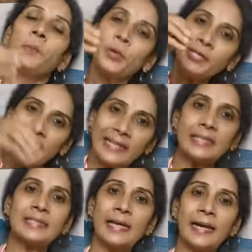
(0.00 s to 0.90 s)
Put that
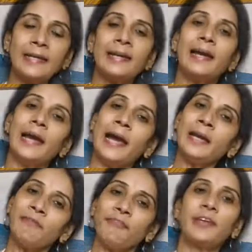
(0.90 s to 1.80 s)
inside
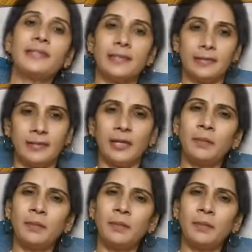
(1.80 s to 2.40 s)
and freeze it.